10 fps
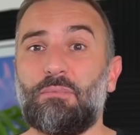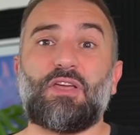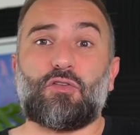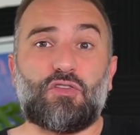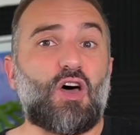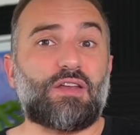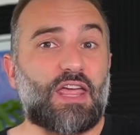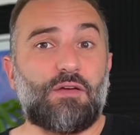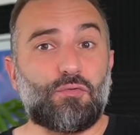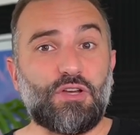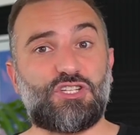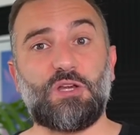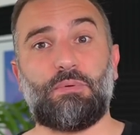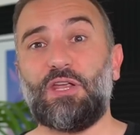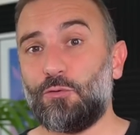because not every
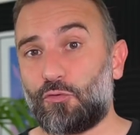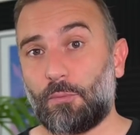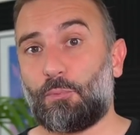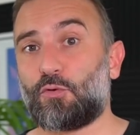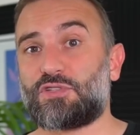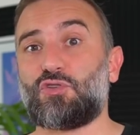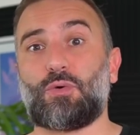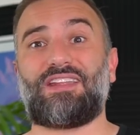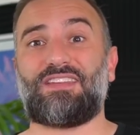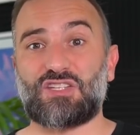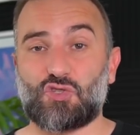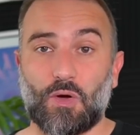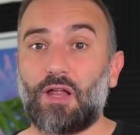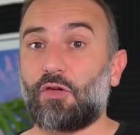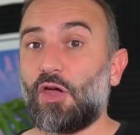G P U supports DirectX
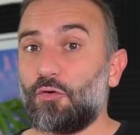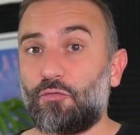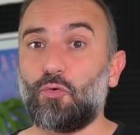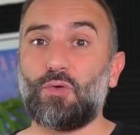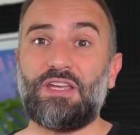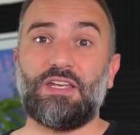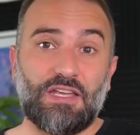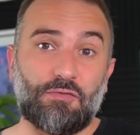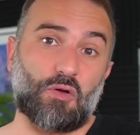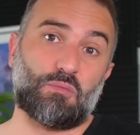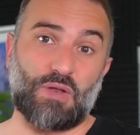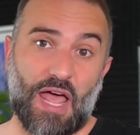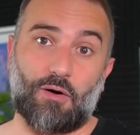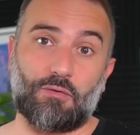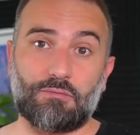twelve fully even now.